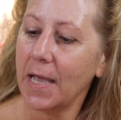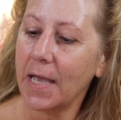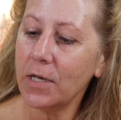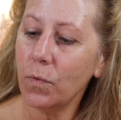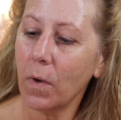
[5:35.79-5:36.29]

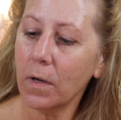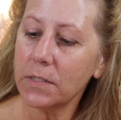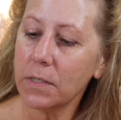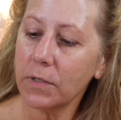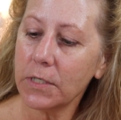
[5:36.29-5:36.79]
And you
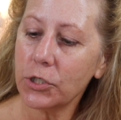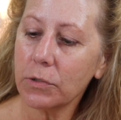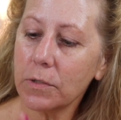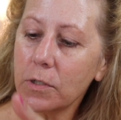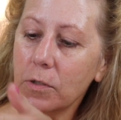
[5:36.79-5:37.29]
also get
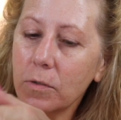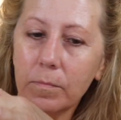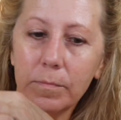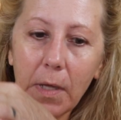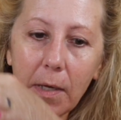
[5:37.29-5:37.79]
your little
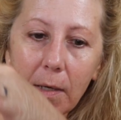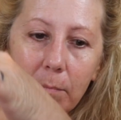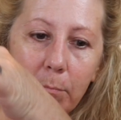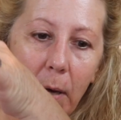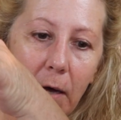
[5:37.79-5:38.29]

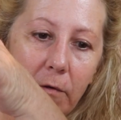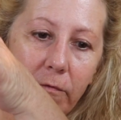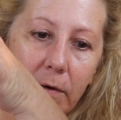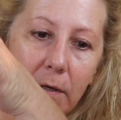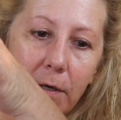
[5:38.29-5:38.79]

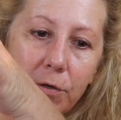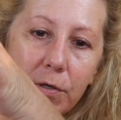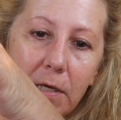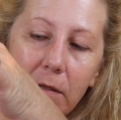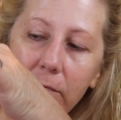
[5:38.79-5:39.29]
puff
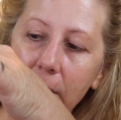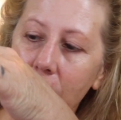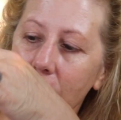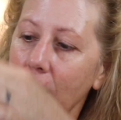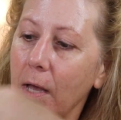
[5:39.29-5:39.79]
underneath of
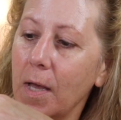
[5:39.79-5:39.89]
here.